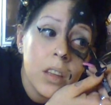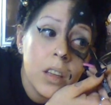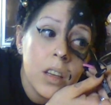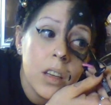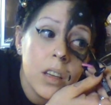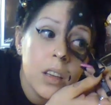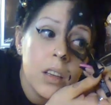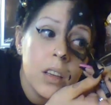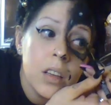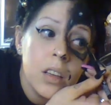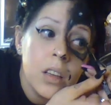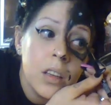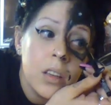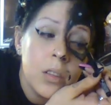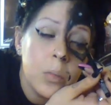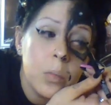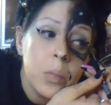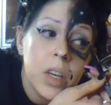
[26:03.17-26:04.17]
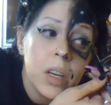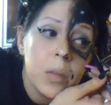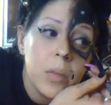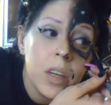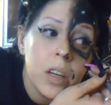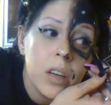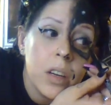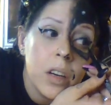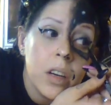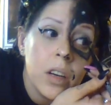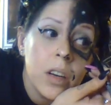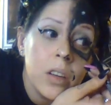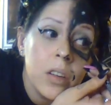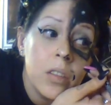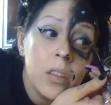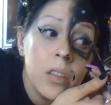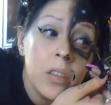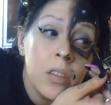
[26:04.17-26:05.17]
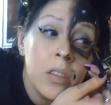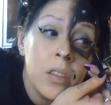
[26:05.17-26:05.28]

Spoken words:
yeah, he's Batman, guys.